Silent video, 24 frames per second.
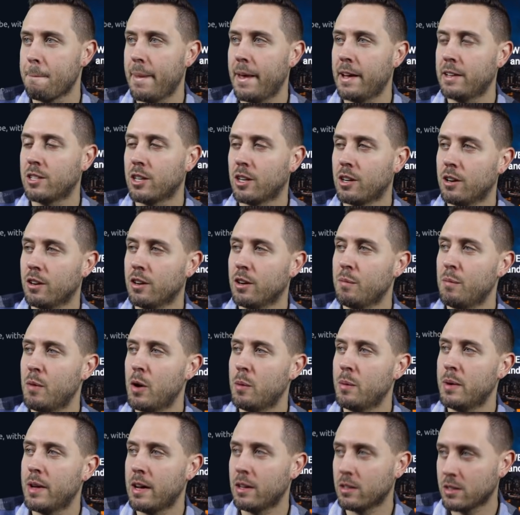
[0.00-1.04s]
At the current
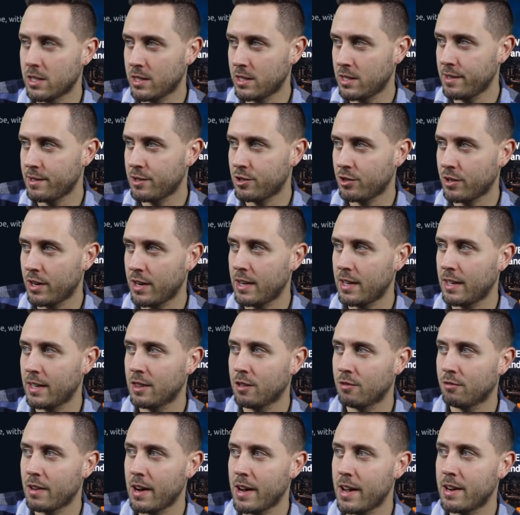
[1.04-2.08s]
moment, LTC is trading in
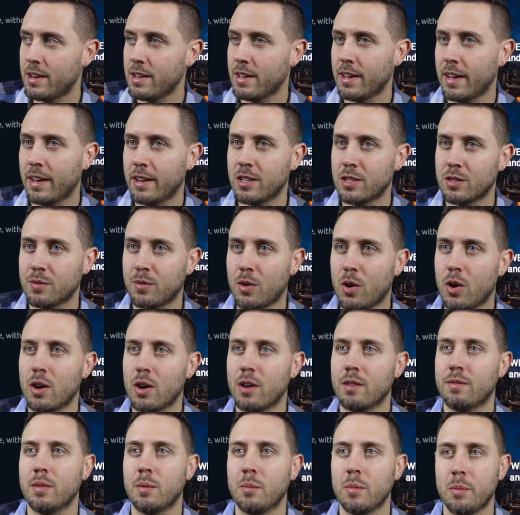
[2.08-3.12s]
the red and is
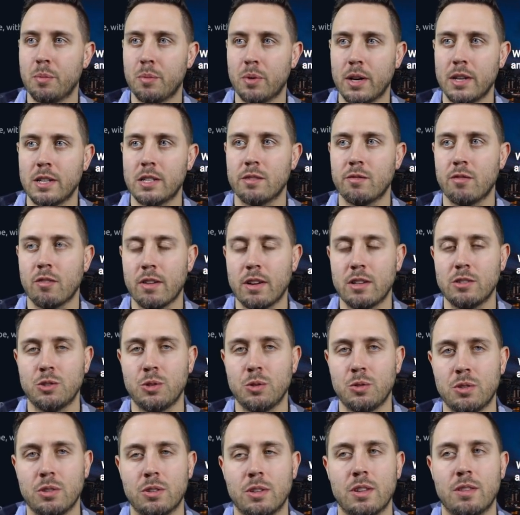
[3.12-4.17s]
far from the price of around
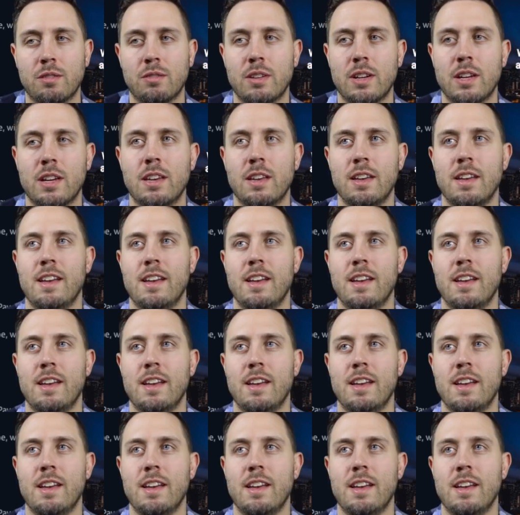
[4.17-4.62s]
233.